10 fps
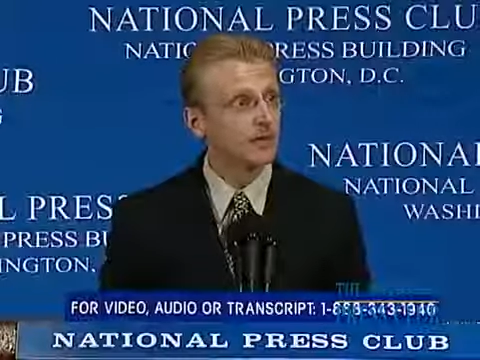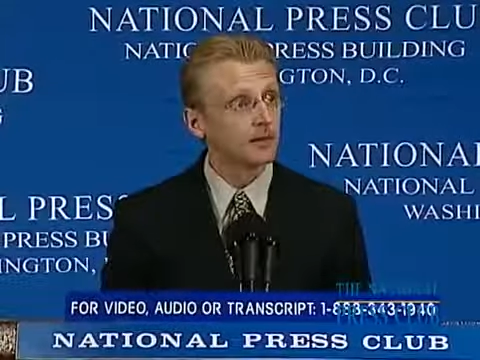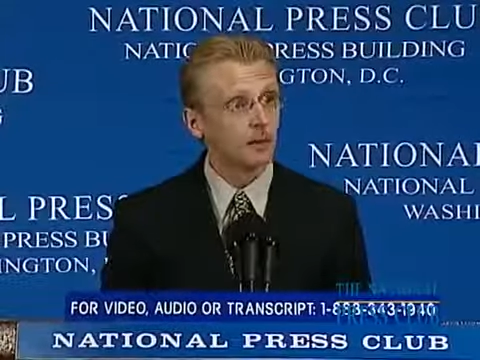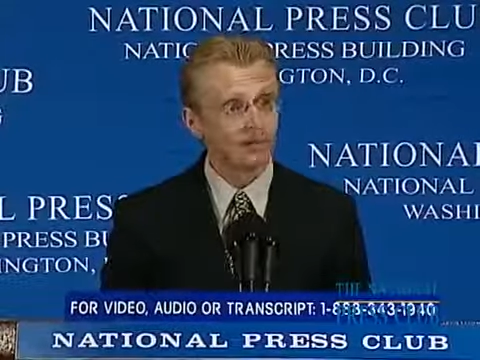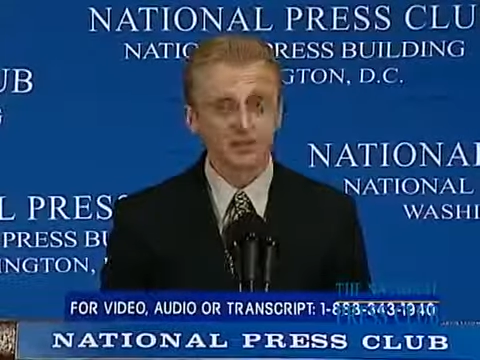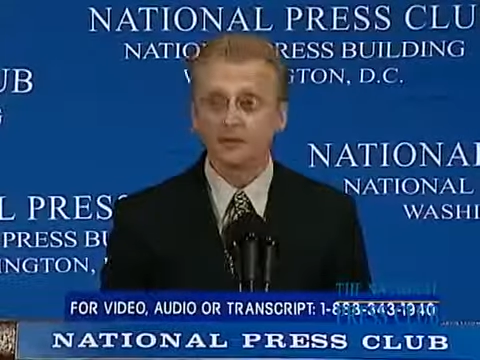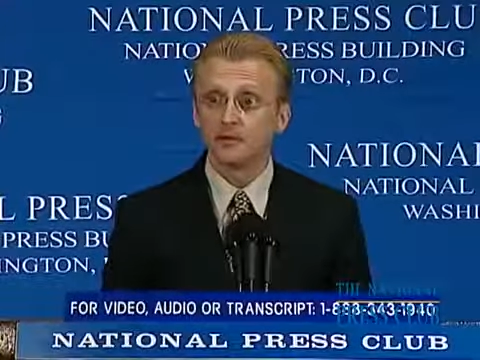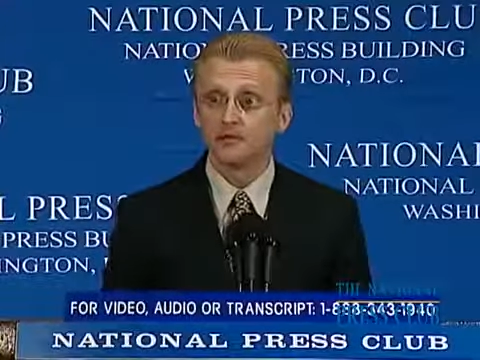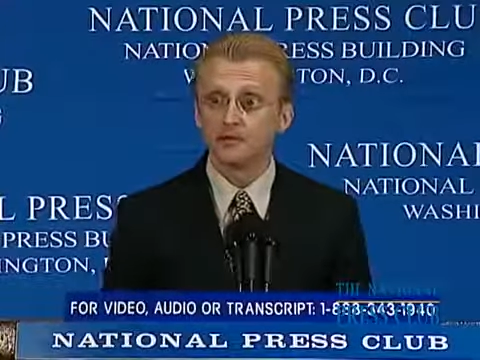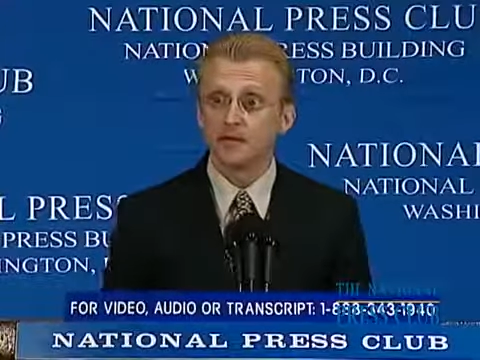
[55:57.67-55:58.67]
the President
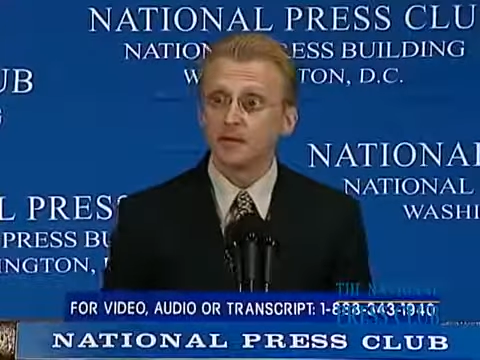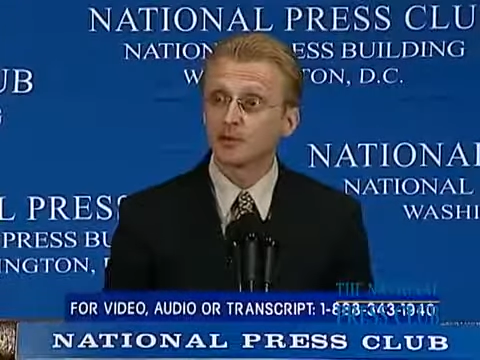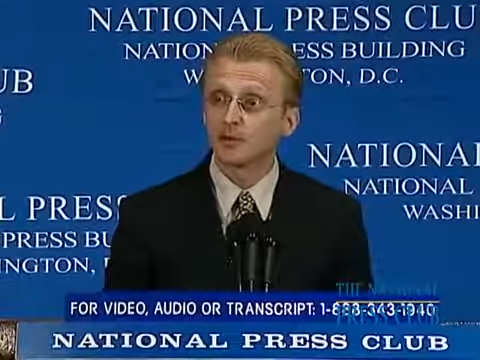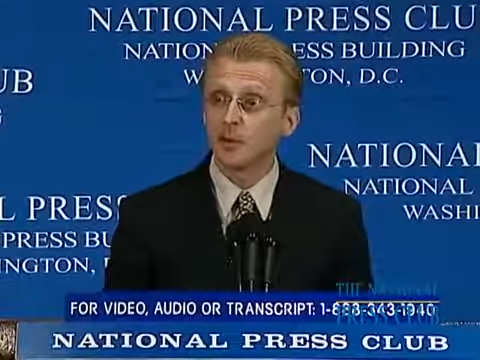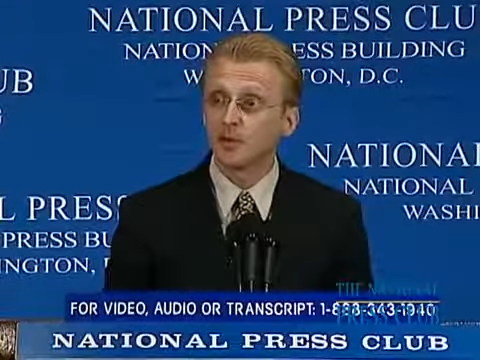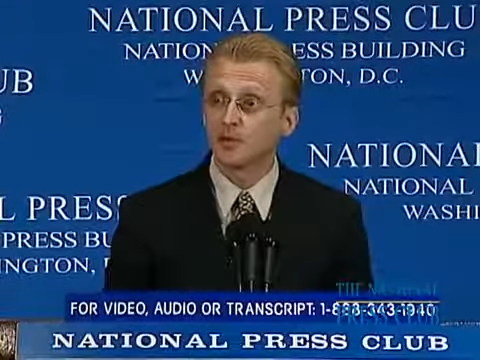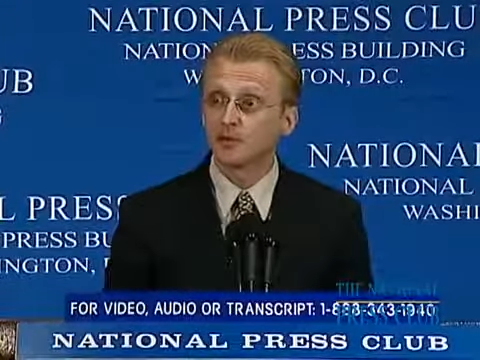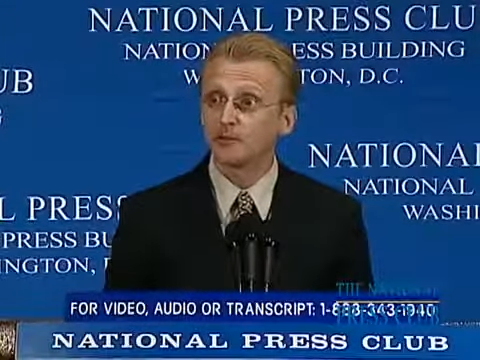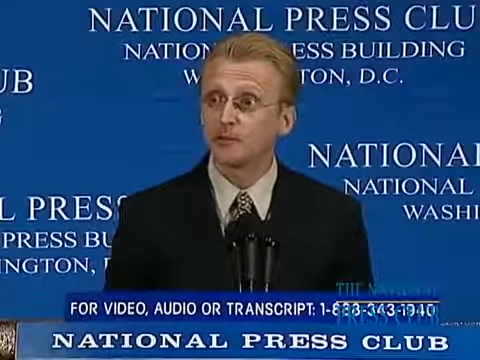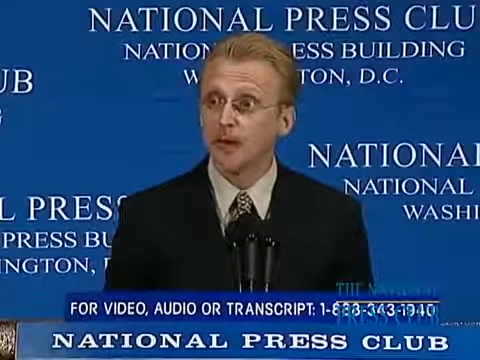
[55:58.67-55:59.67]
of the Islamic
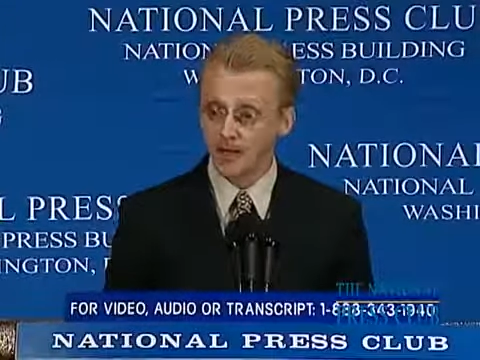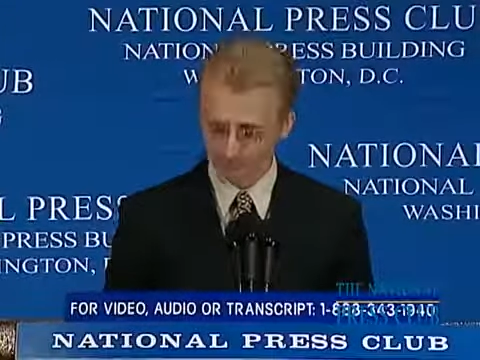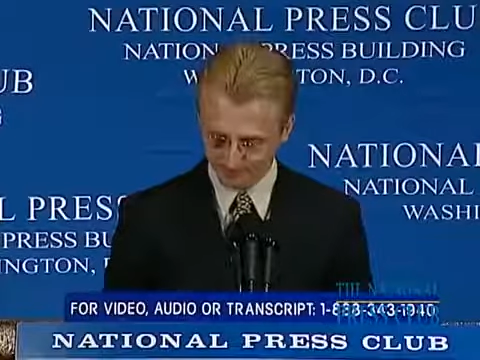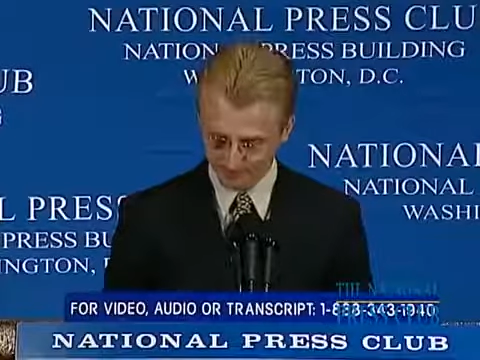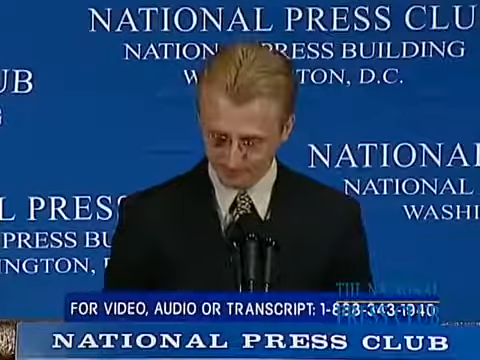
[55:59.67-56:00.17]
Republic of Iran.